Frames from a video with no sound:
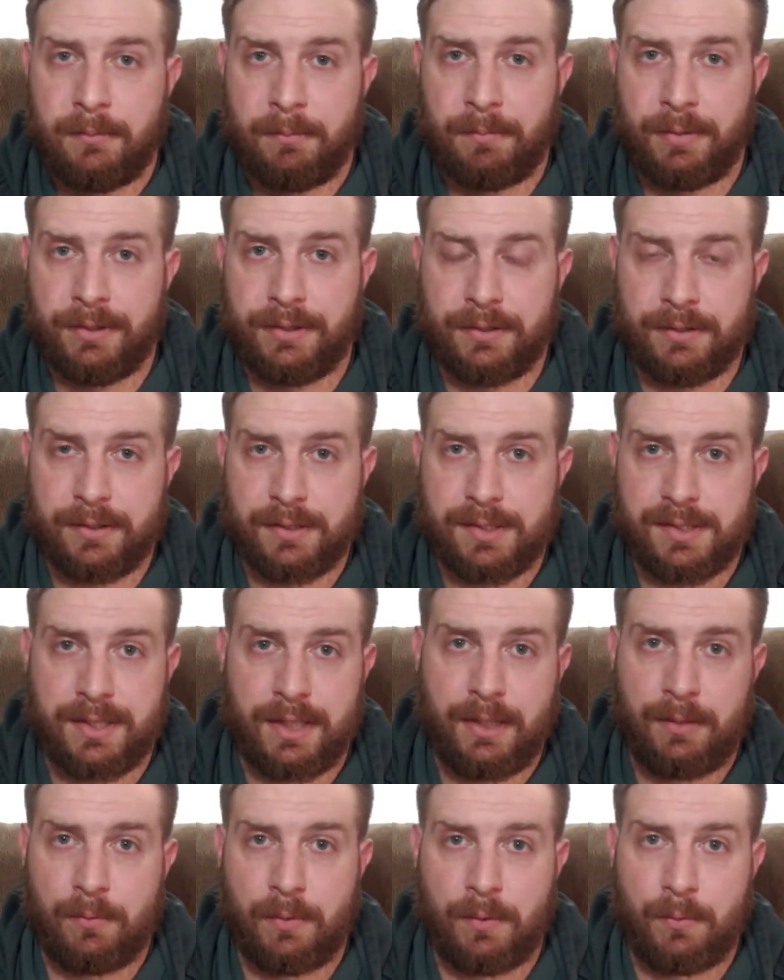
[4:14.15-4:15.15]
but that the
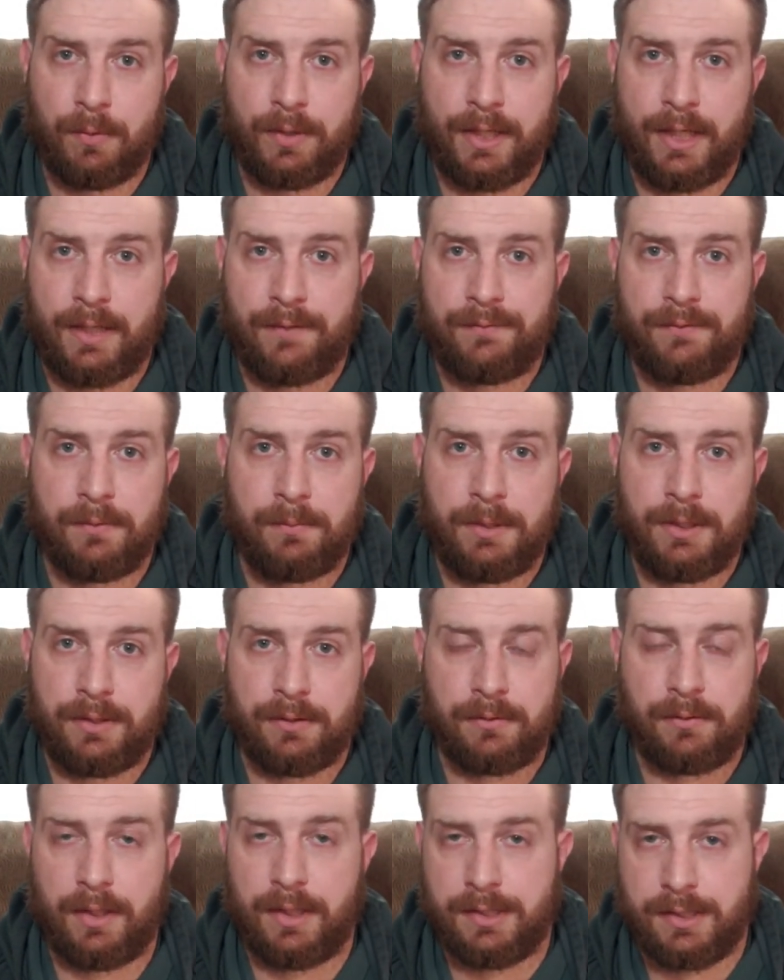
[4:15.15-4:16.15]
state one would have to meet the
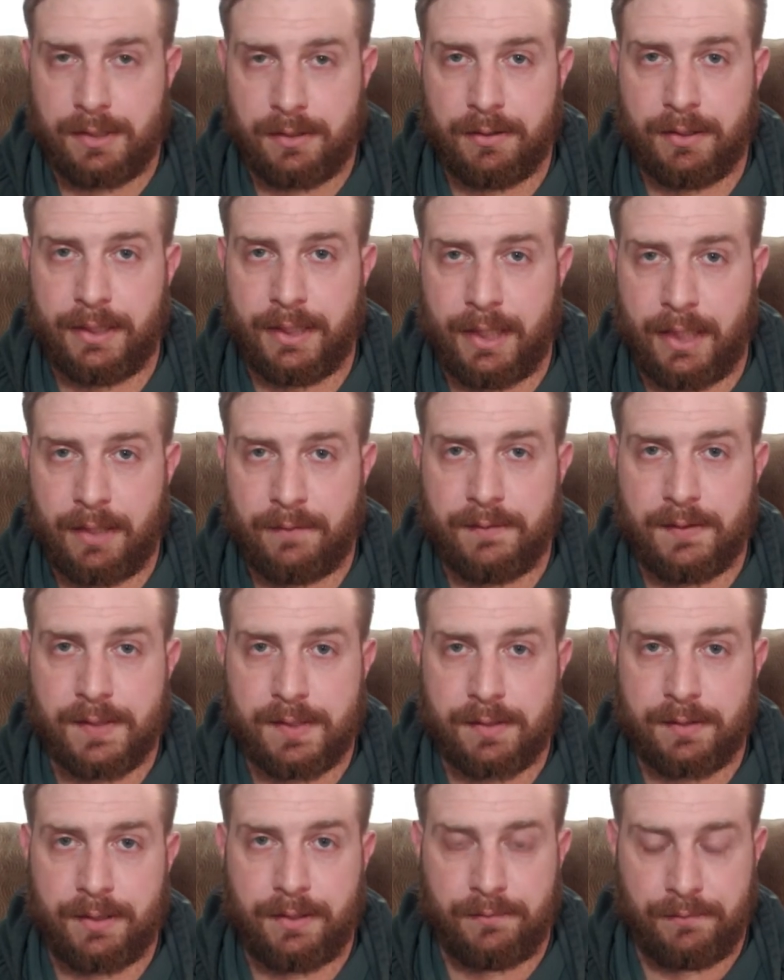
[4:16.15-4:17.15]
criteria,
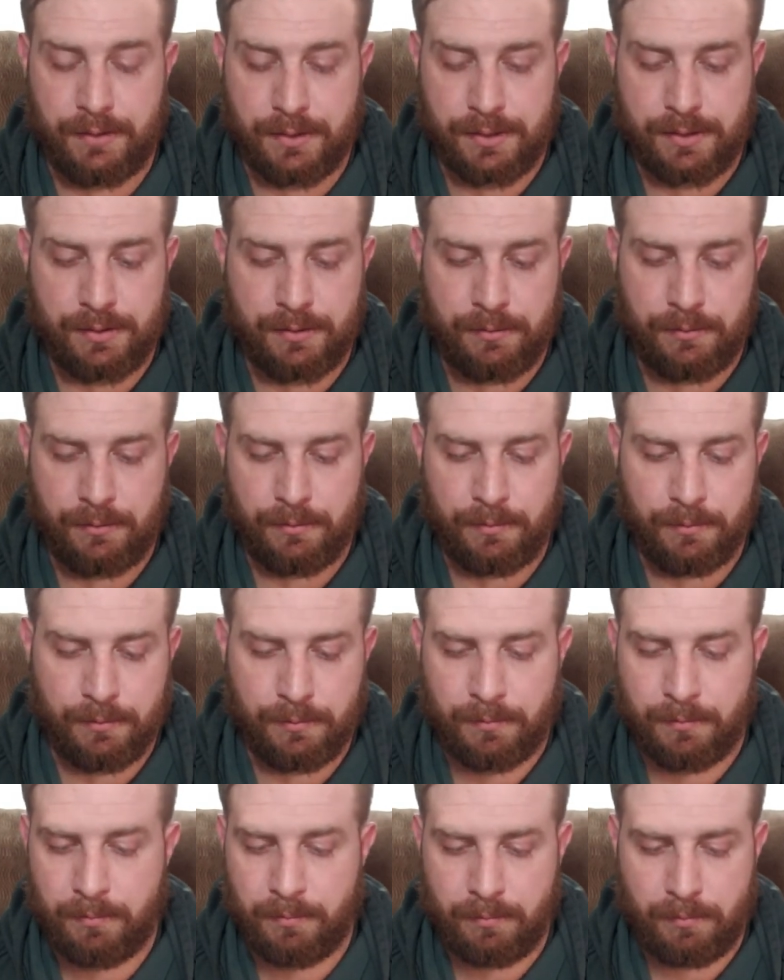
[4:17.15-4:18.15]
obviously, of this new
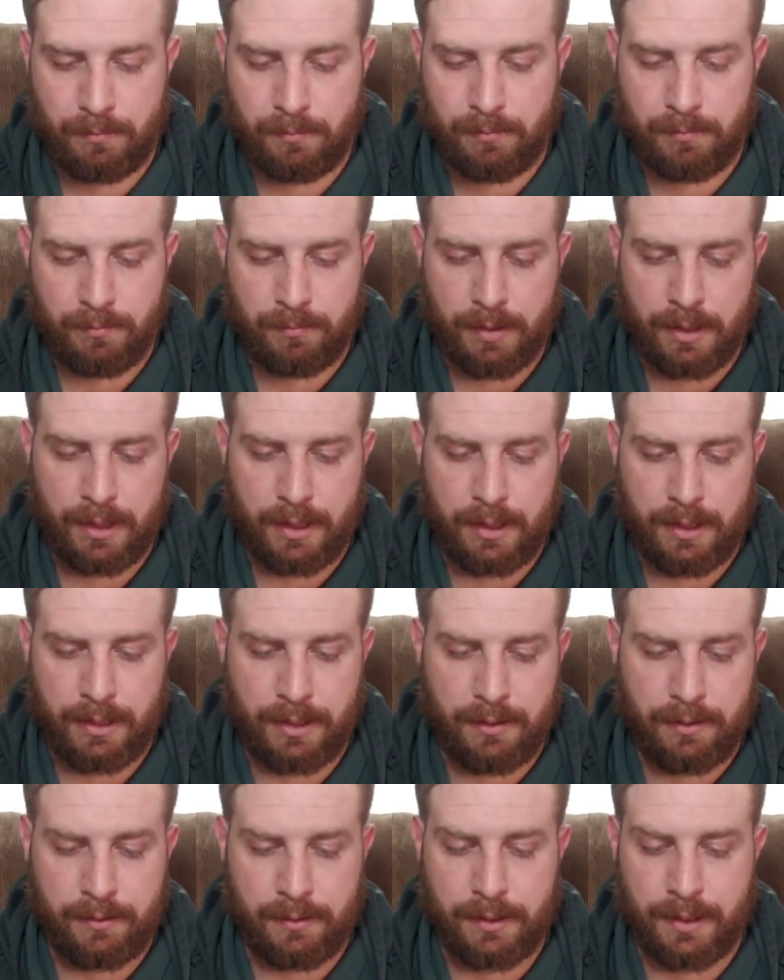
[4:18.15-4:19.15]

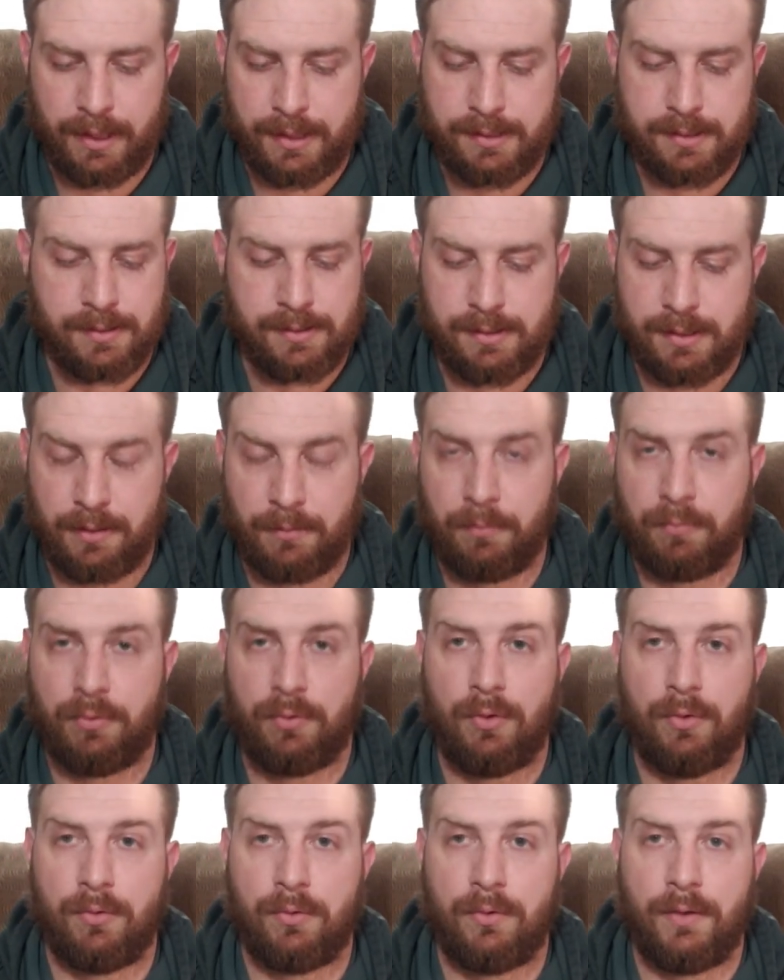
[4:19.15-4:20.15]
licensing
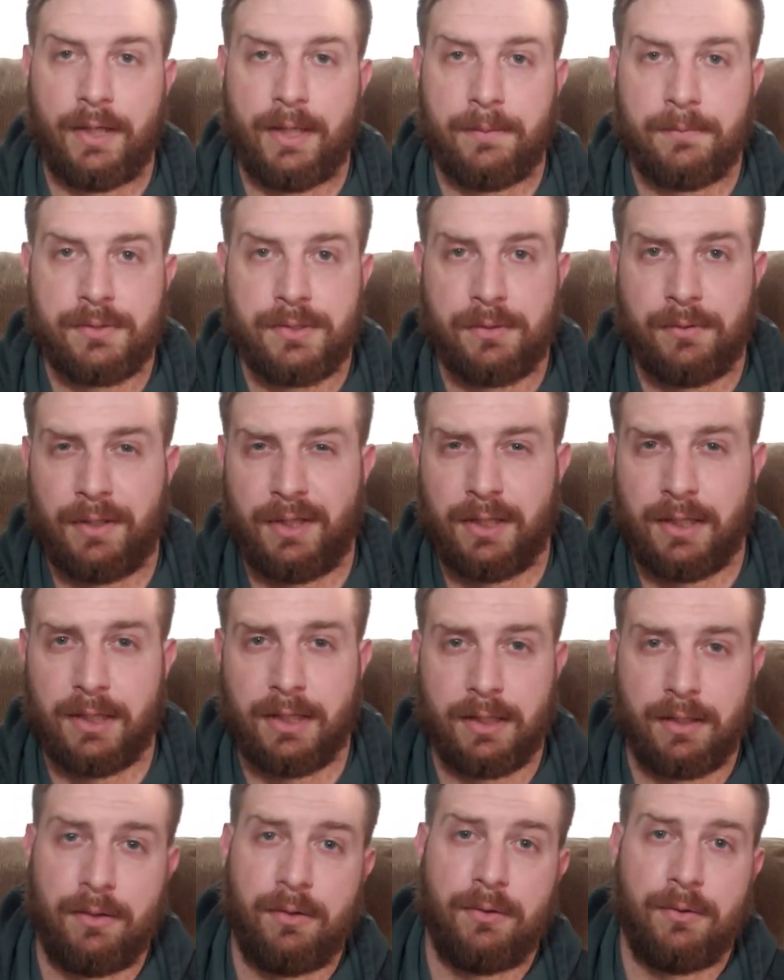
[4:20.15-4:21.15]
program. So I
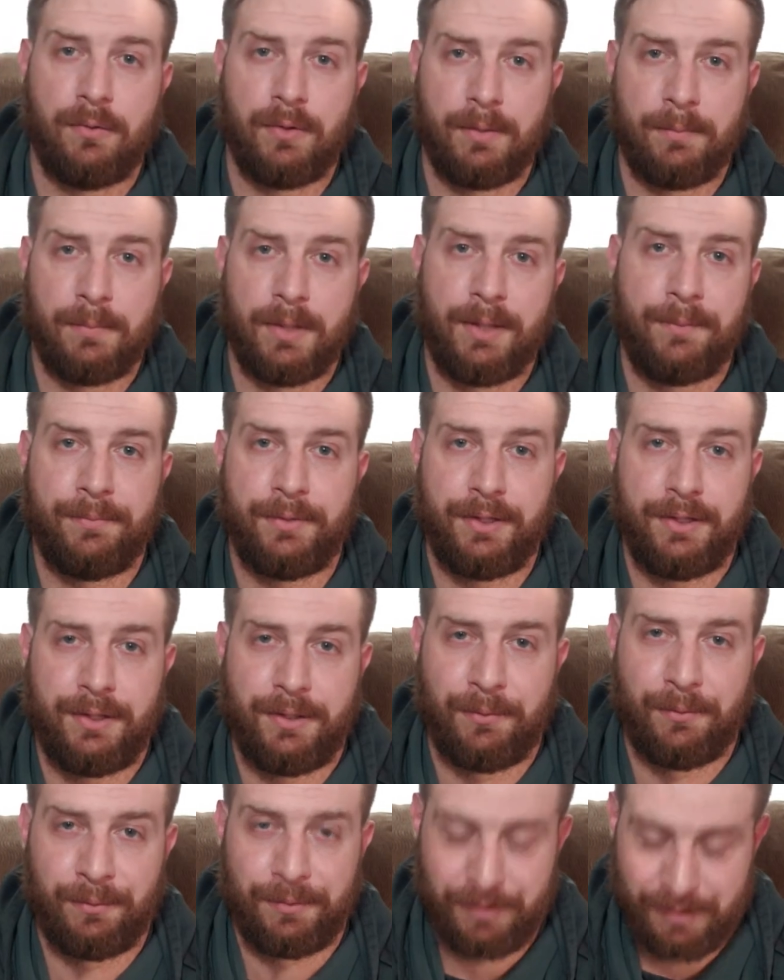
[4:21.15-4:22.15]
think Illinois might be the
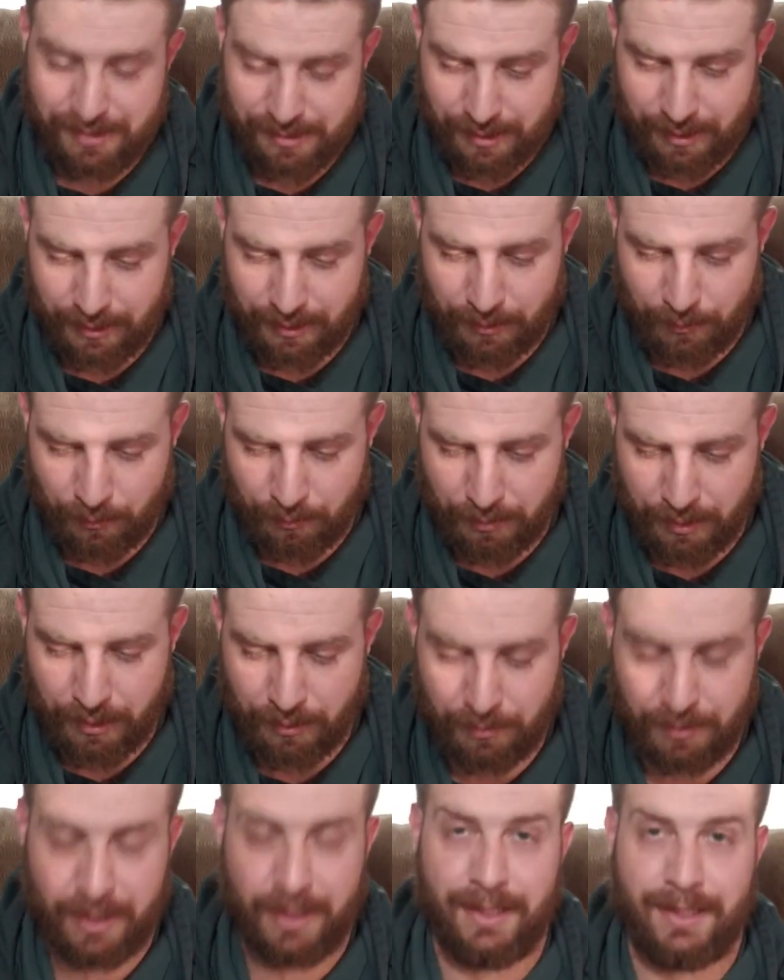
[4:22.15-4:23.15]
only state that would be
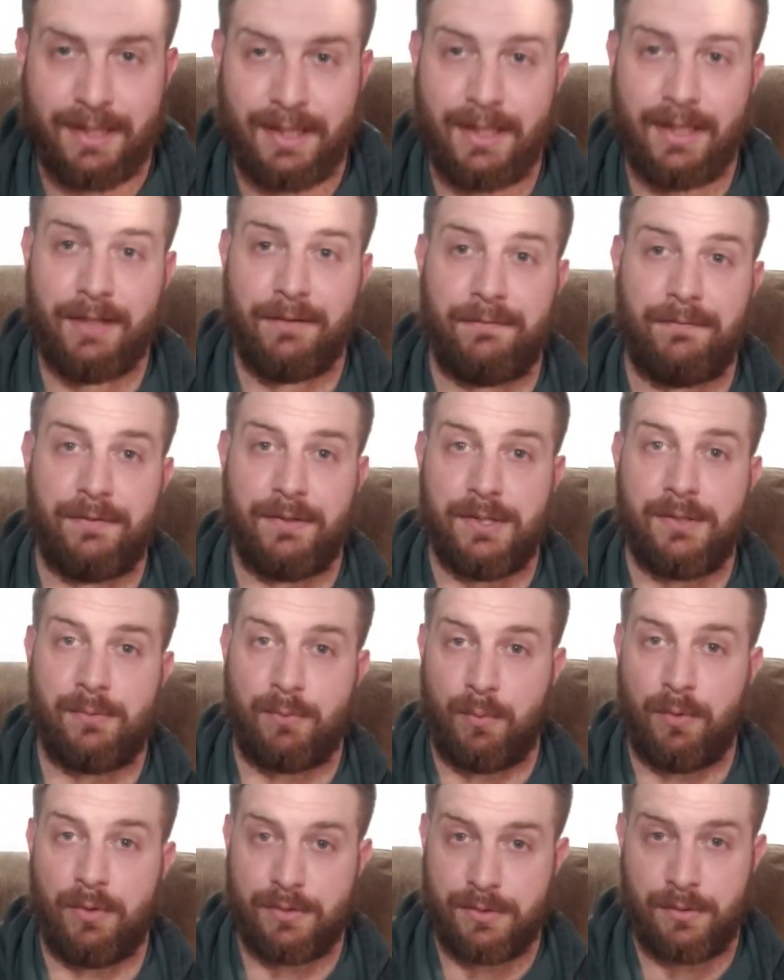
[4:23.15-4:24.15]
okay if this
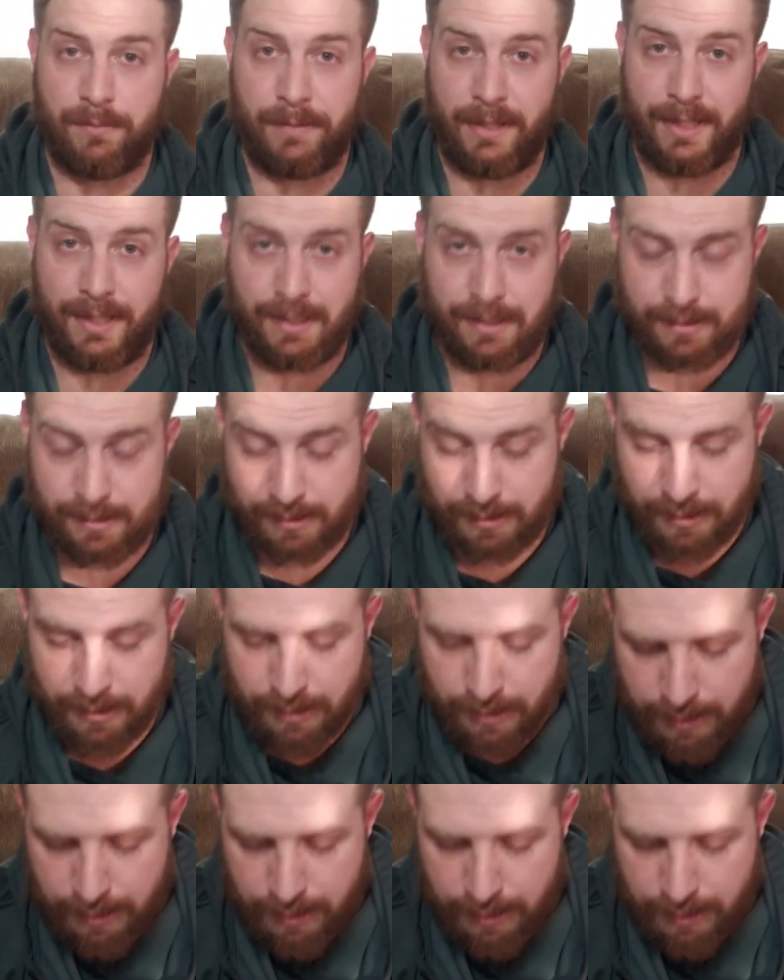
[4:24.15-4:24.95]
were to pass.